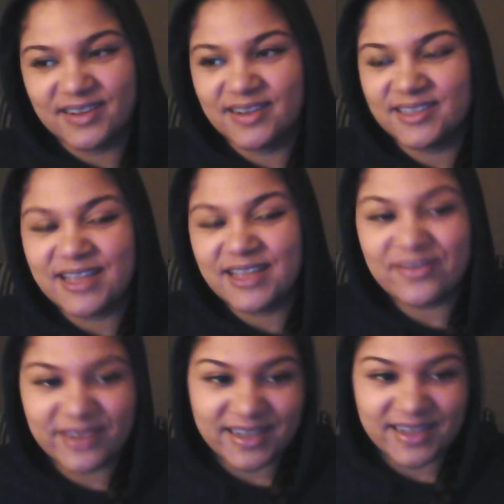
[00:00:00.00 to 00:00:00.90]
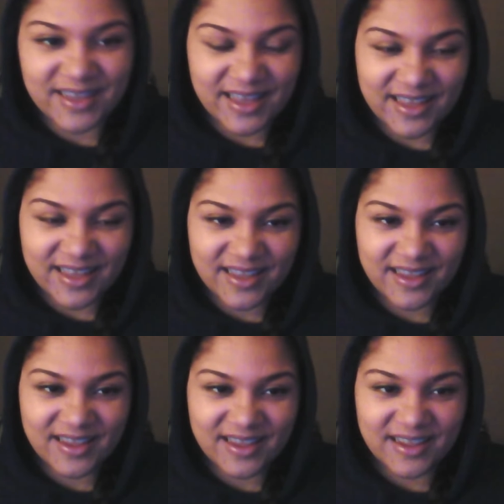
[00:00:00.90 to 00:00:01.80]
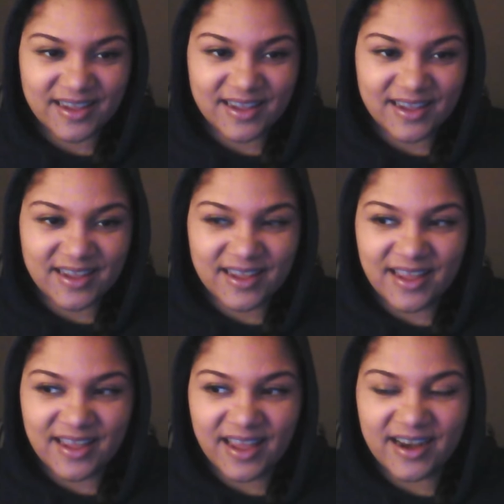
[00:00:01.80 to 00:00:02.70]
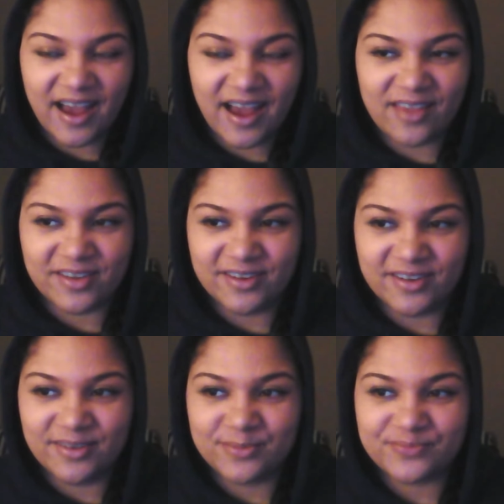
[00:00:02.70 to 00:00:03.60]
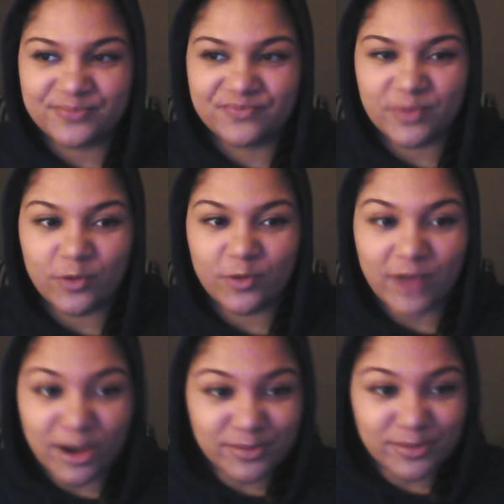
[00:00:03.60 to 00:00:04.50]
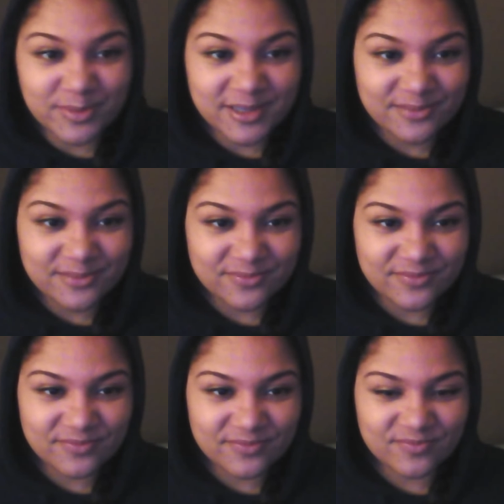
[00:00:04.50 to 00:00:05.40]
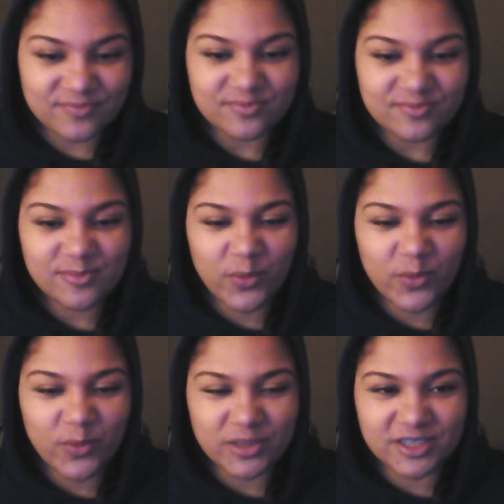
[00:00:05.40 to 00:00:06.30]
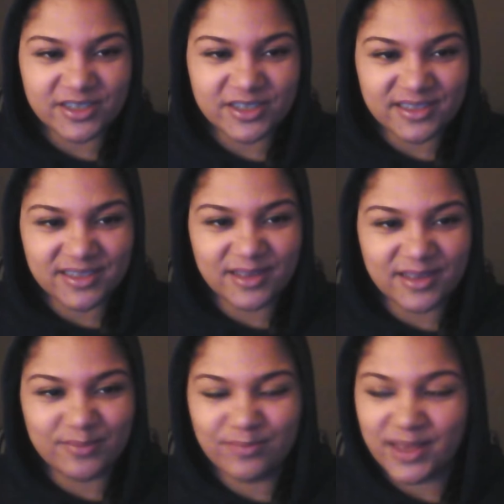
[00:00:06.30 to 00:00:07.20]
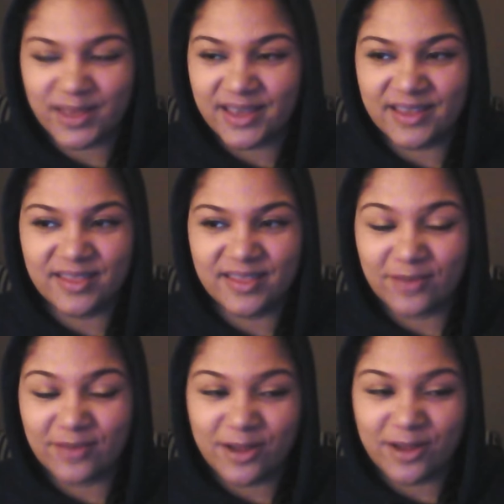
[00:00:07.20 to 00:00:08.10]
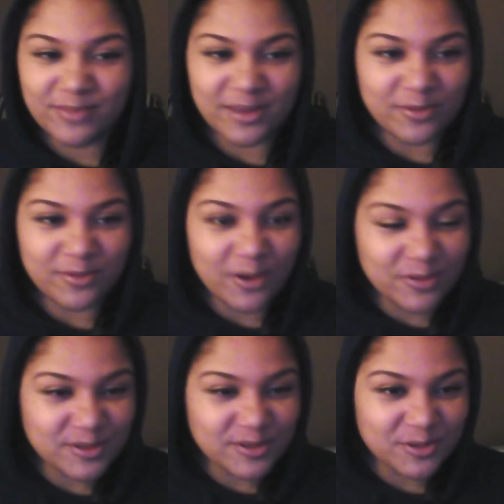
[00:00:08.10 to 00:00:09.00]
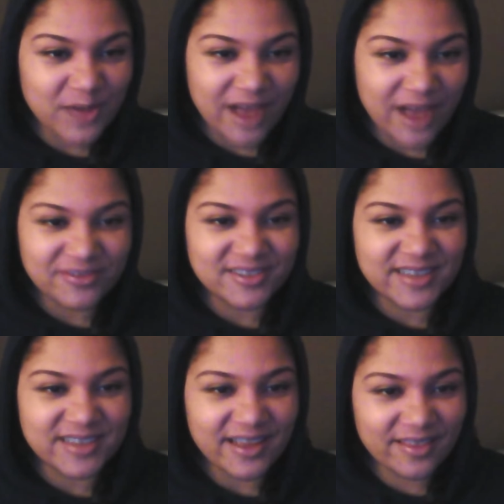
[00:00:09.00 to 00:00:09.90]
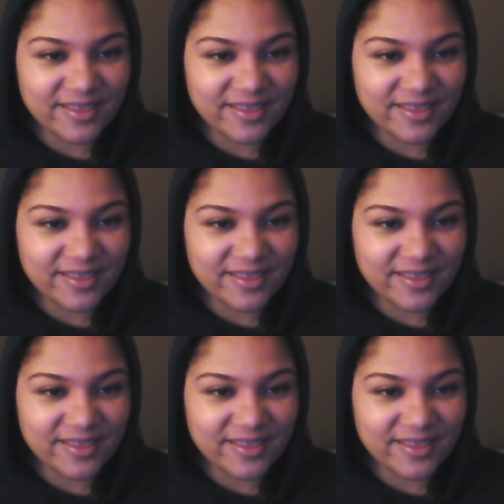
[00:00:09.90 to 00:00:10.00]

definitely in other realms, which could be the realm that you go to after death,